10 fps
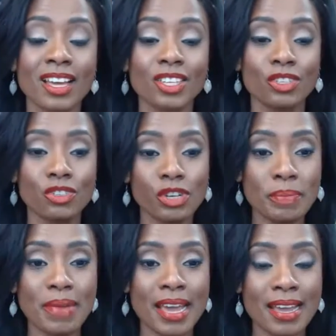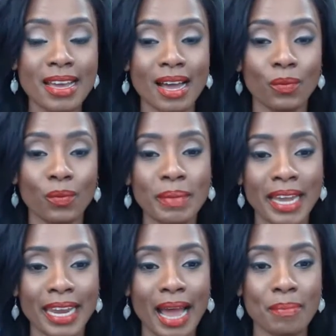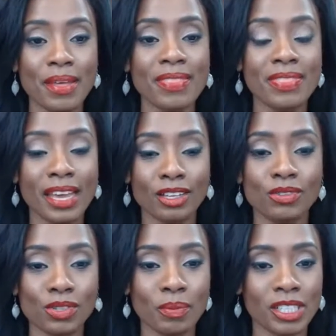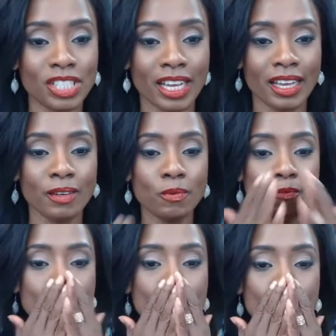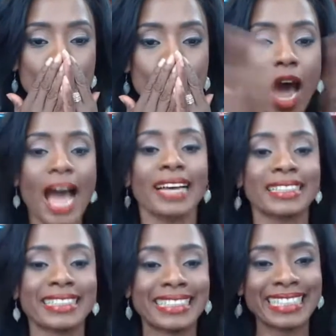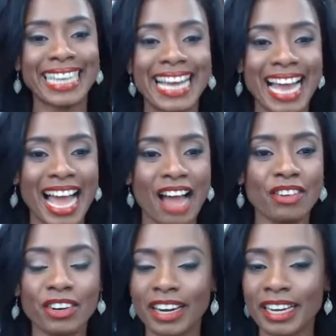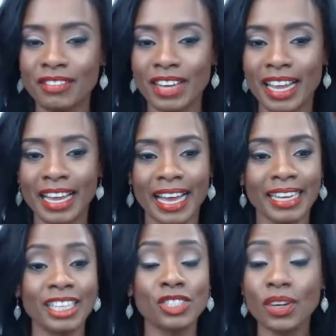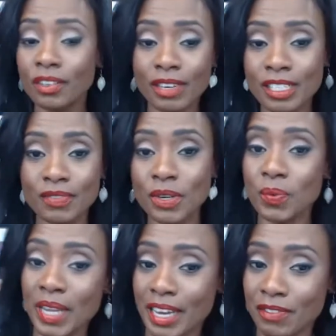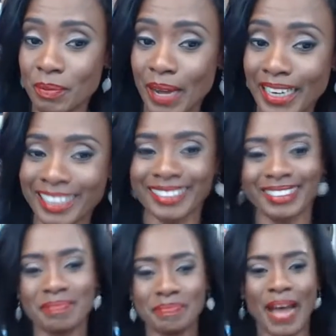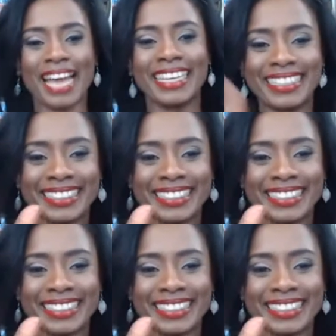you dream big and we make it happen. Thank you so much again. Mwah! Have a great evening and enjoy the rest of your week, everybody. Bye.